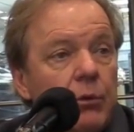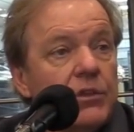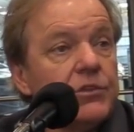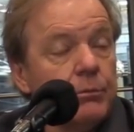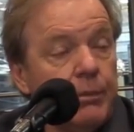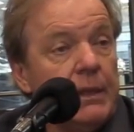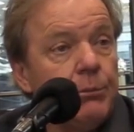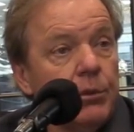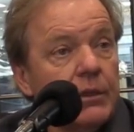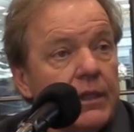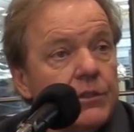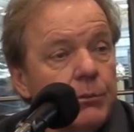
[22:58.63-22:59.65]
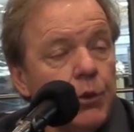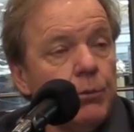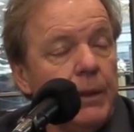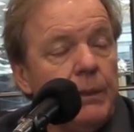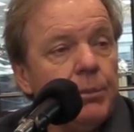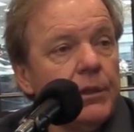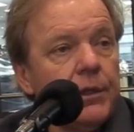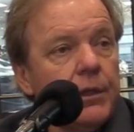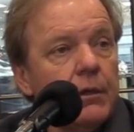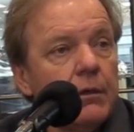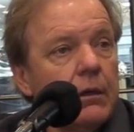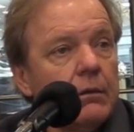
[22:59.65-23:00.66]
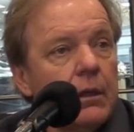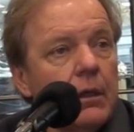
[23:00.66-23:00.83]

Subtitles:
rid of some people and get some new people in here.